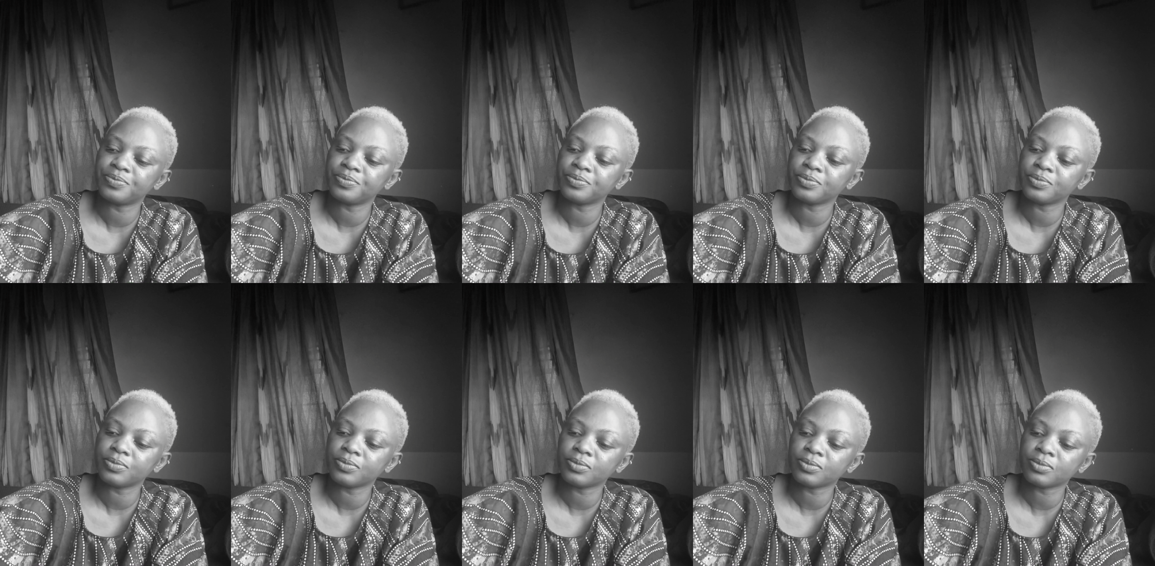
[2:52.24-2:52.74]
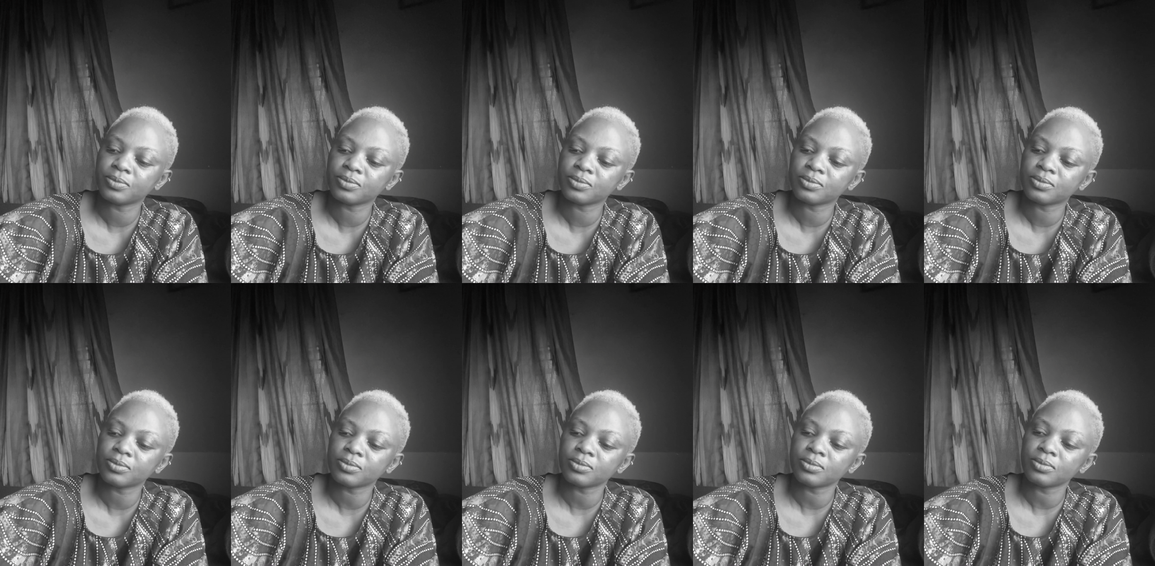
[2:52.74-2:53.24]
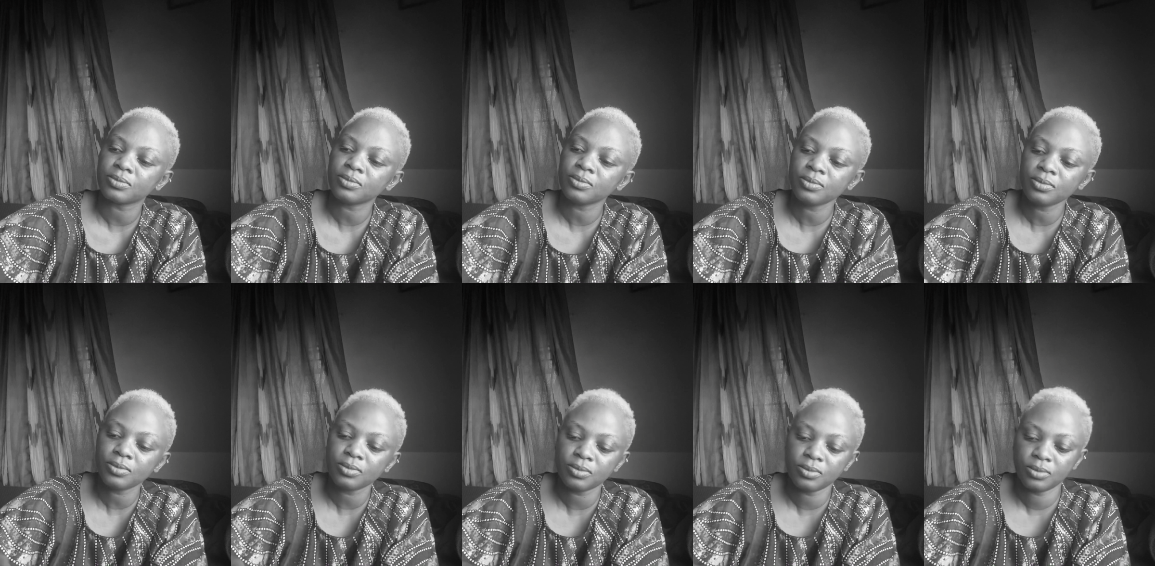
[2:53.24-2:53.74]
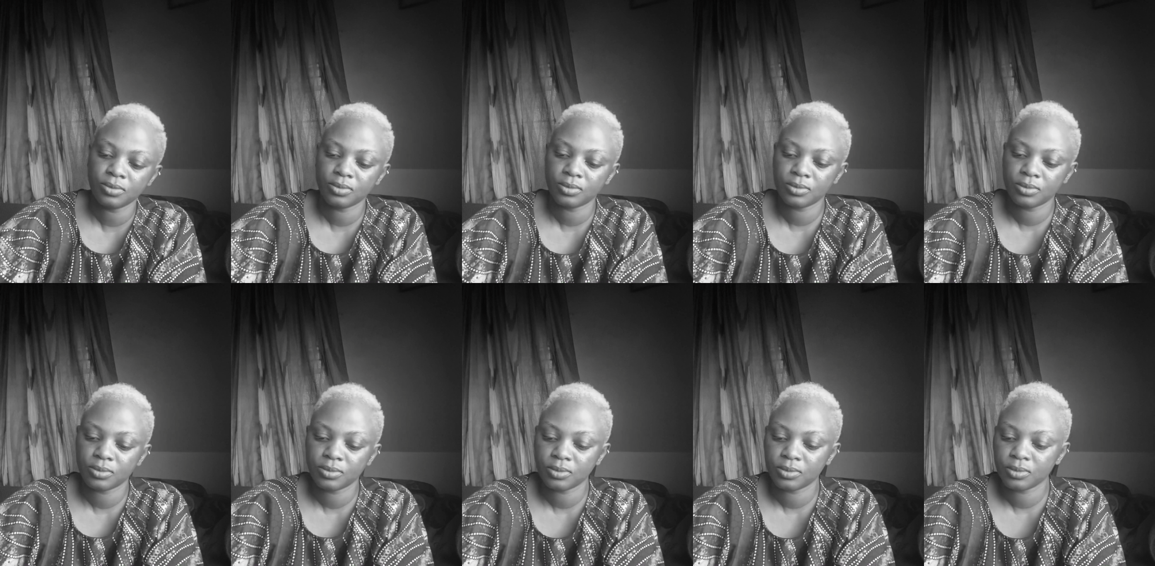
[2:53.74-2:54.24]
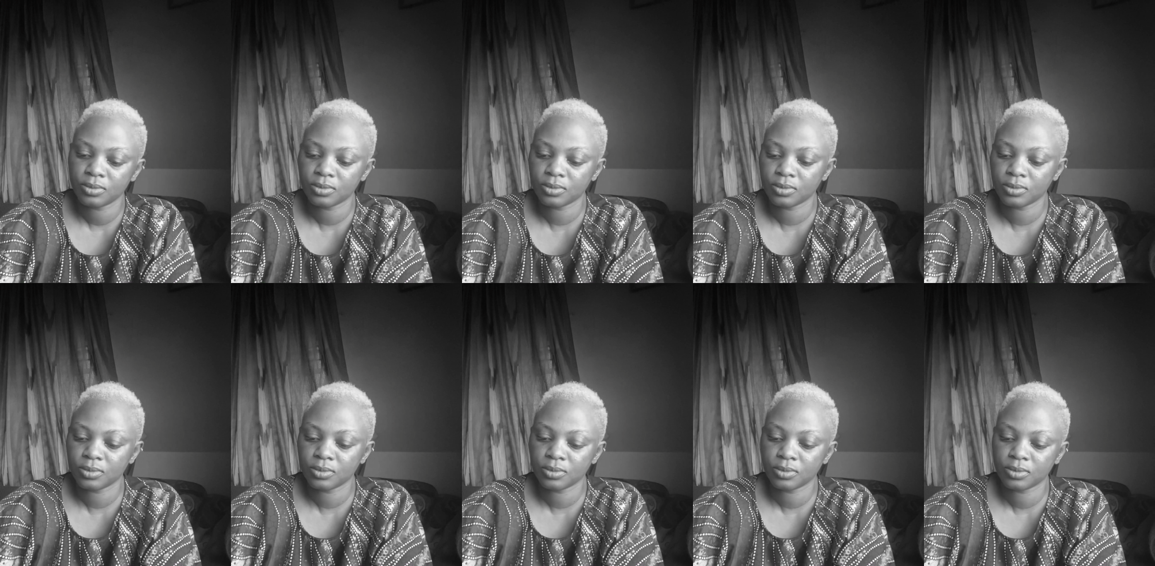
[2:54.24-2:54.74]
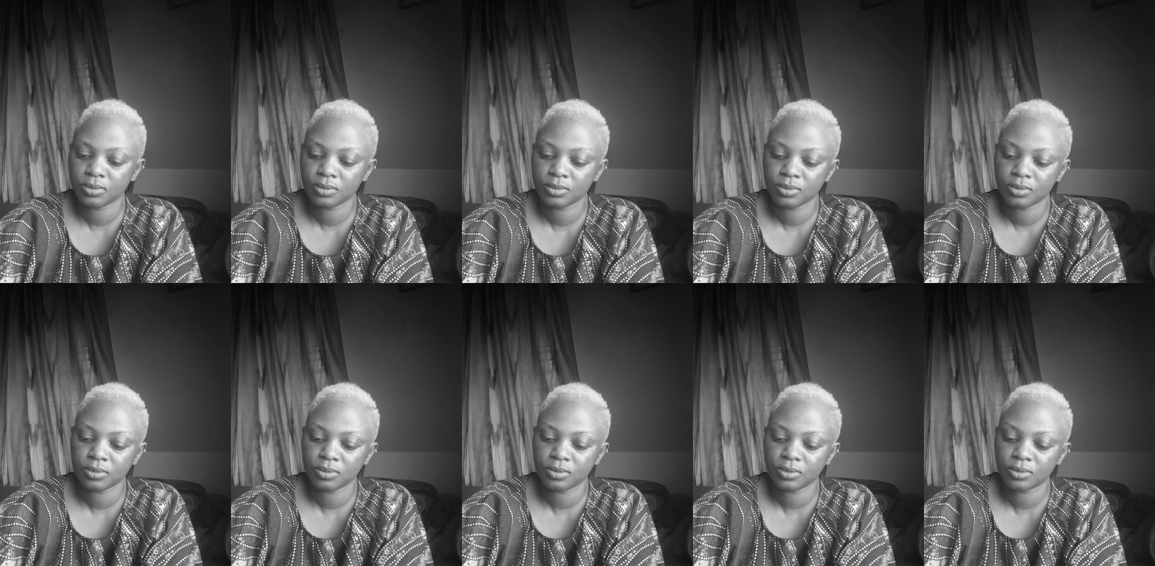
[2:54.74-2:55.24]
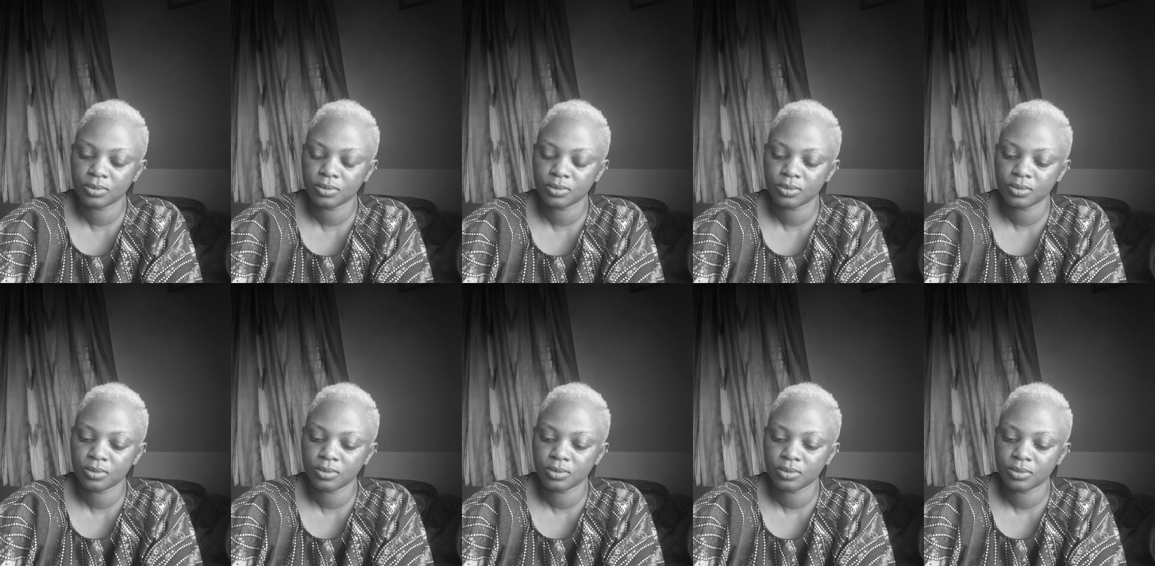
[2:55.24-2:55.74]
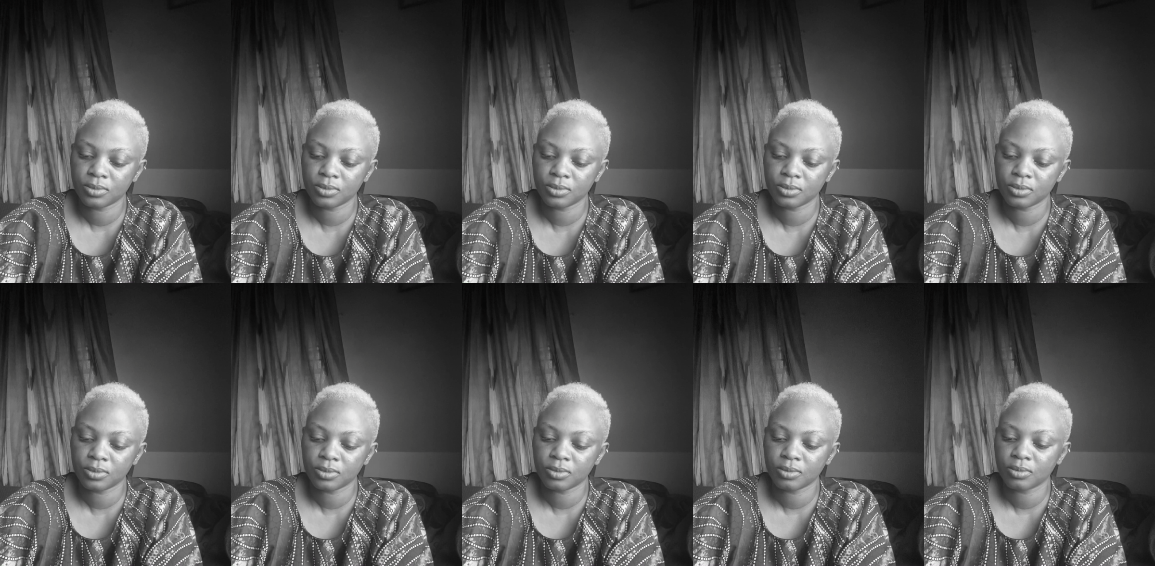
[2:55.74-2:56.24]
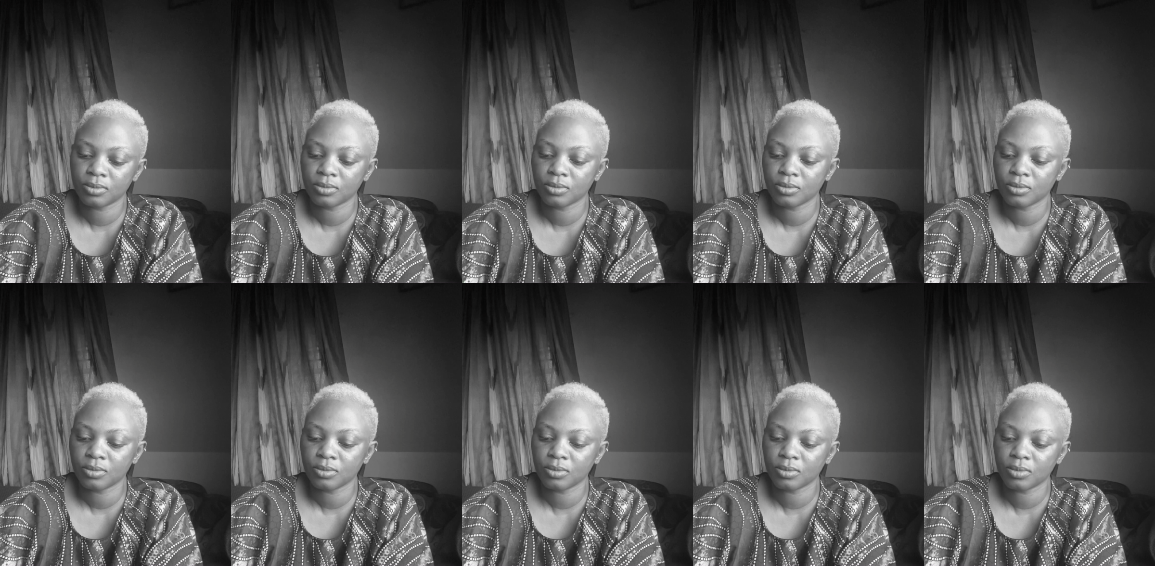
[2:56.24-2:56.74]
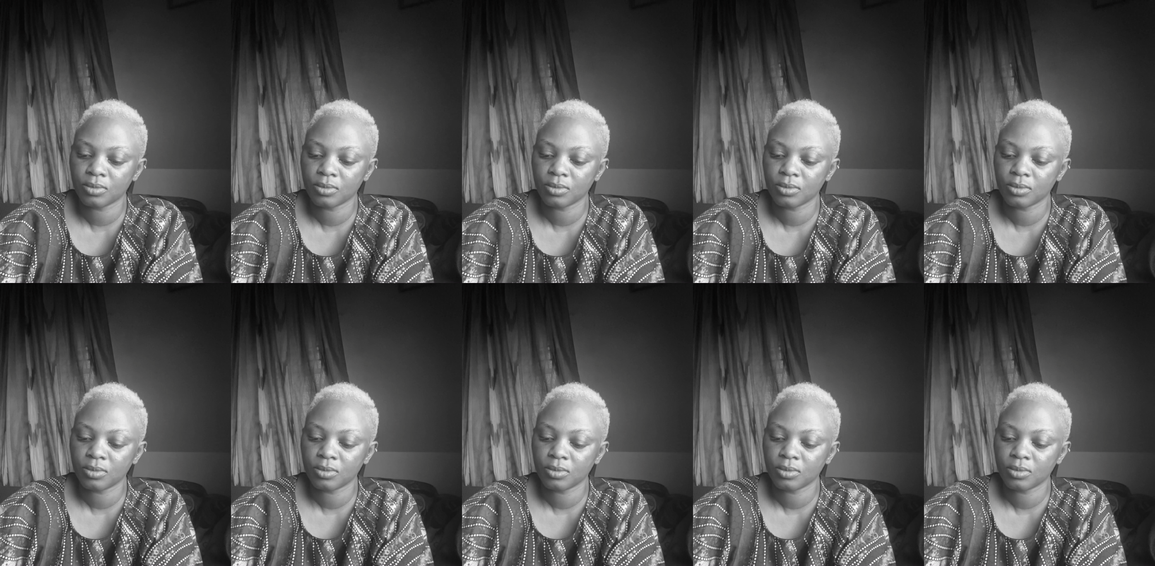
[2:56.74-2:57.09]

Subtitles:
Nothing is said.